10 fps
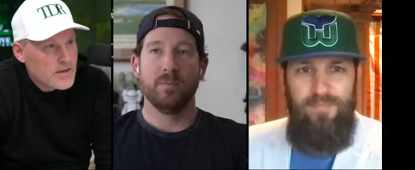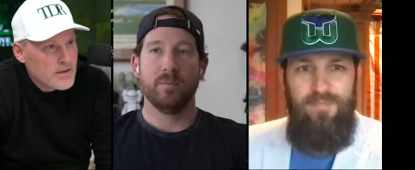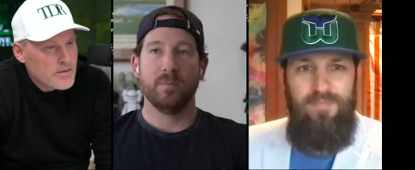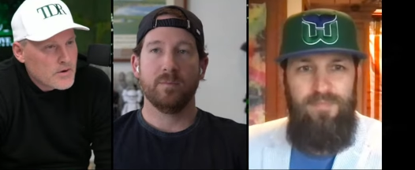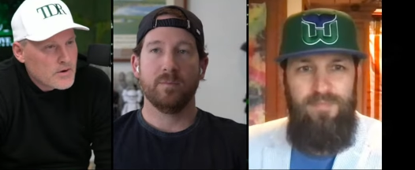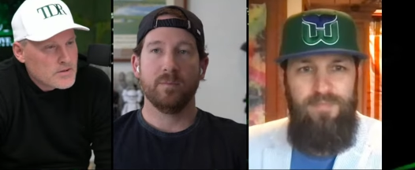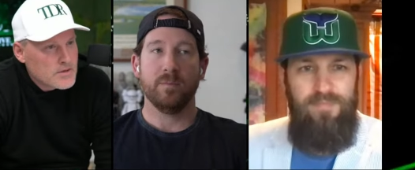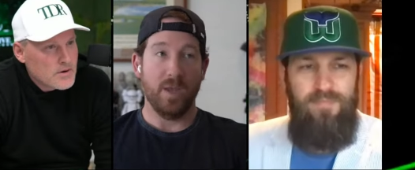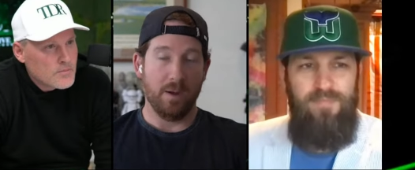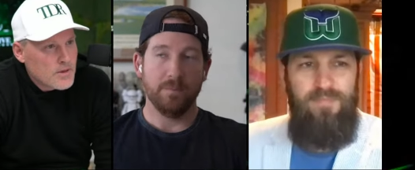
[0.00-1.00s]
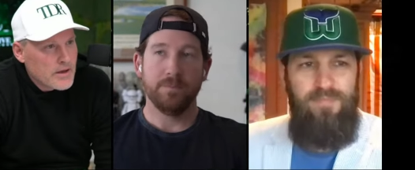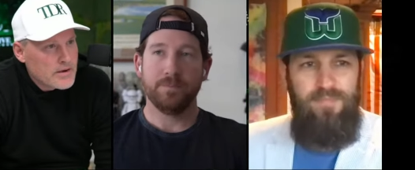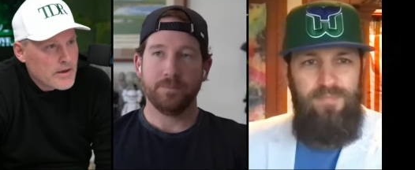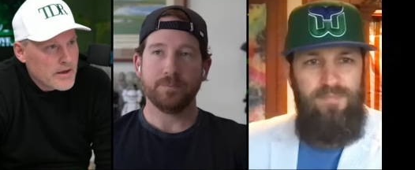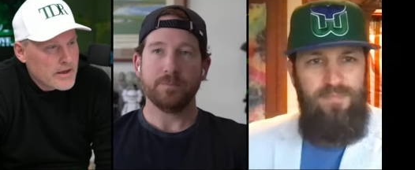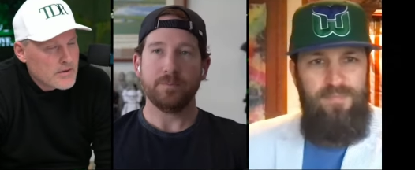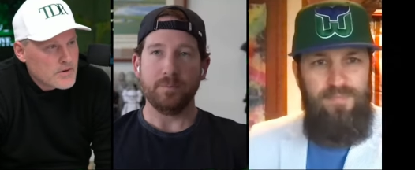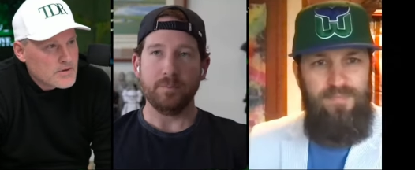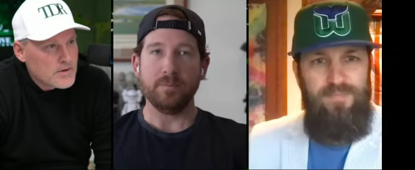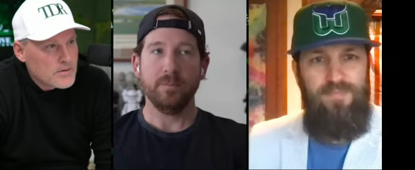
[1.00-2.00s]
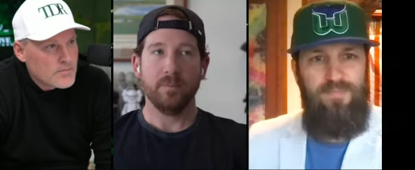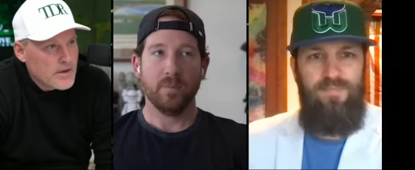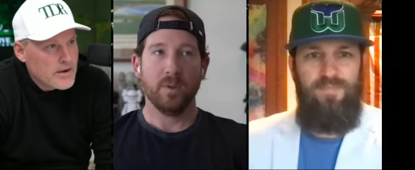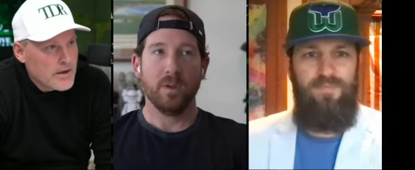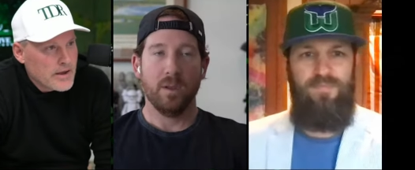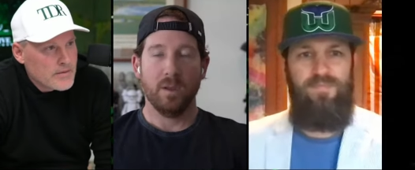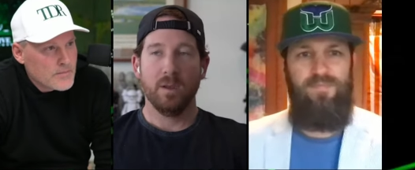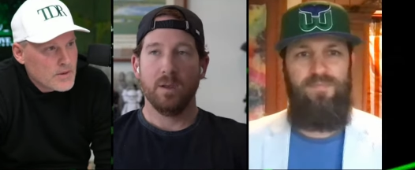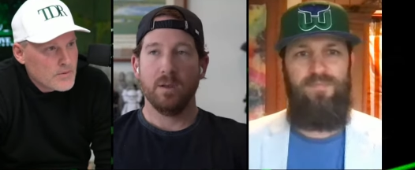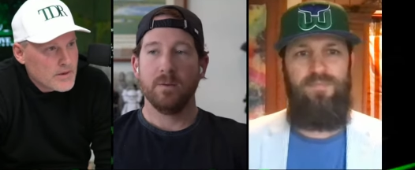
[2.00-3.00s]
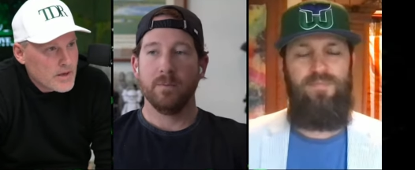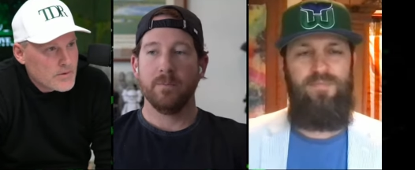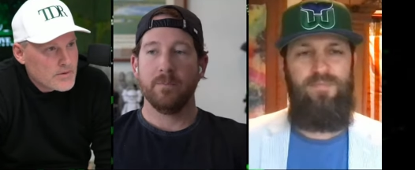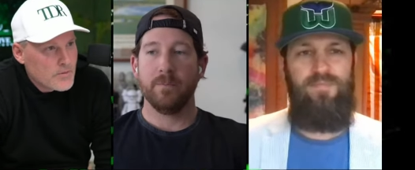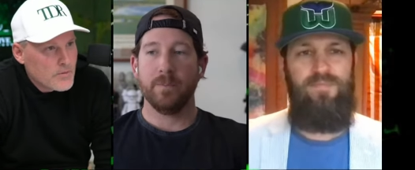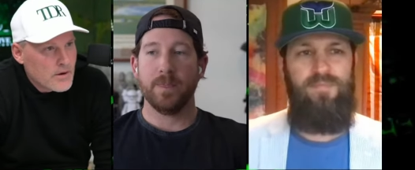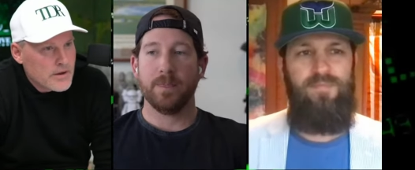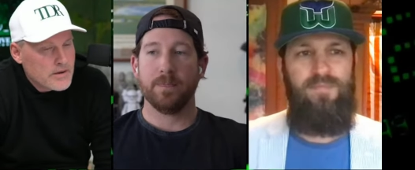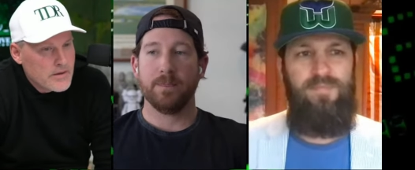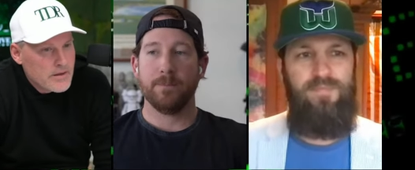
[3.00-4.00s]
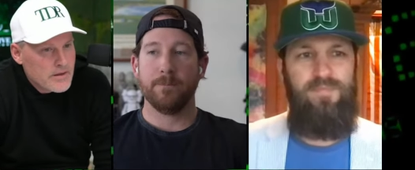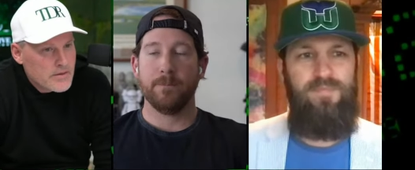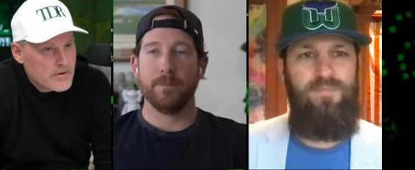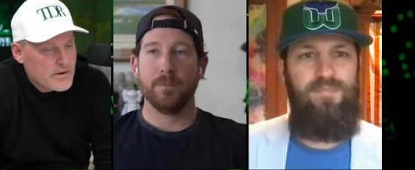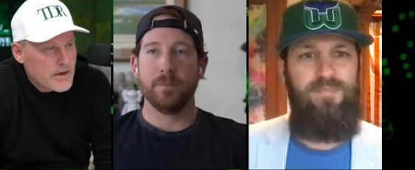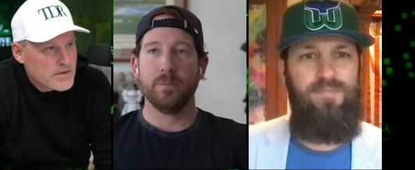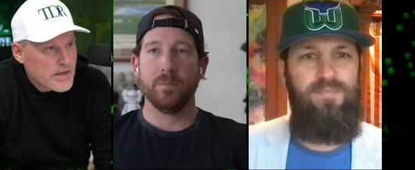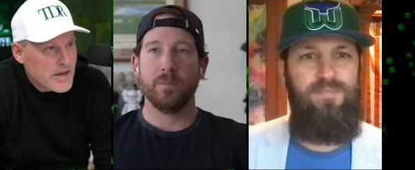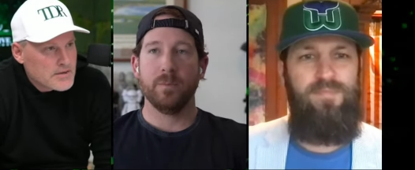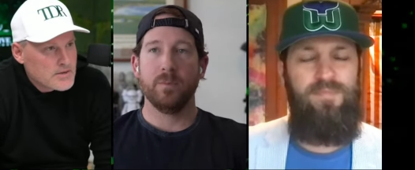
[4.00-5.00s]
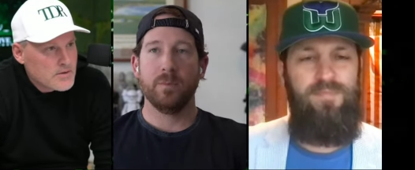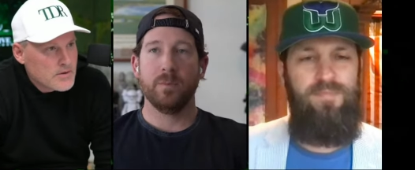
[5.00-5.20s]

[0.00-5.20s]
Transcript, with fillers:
Speaker 1: they're going to turn yeah. a blind eye. And if they turn a blind eye, then people get what they want. They're not attached to it